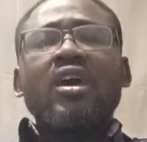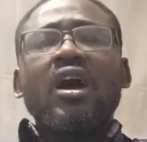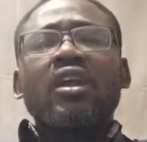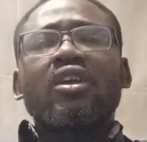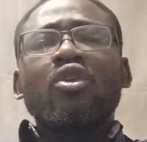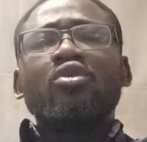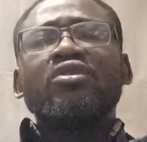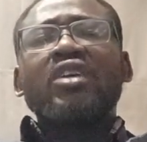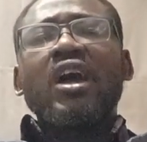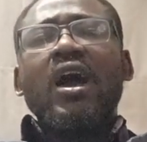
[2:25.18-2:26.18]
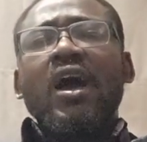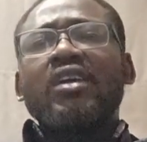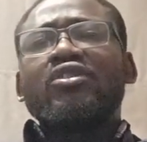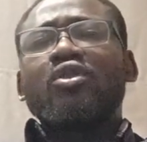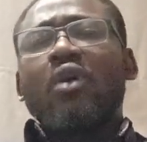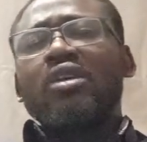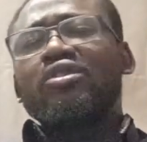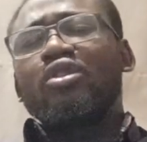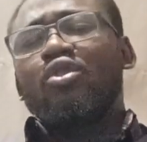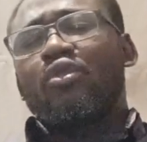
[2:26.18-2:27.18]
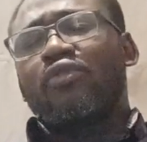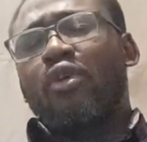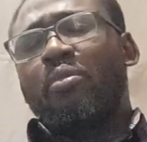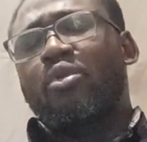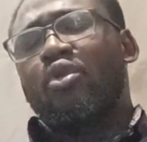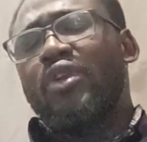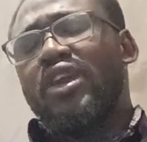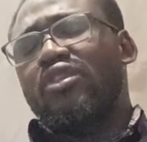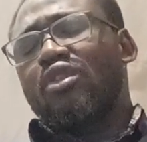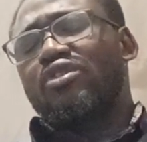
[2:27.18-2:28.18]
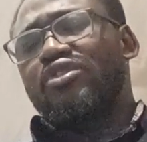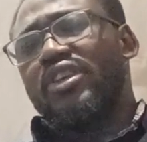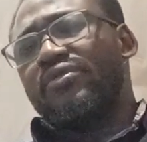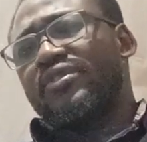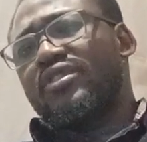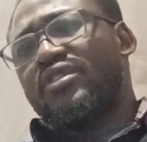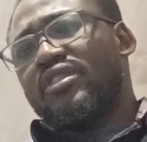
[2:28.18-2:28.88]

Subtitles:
and close their eyes. You want to look for pronator drift.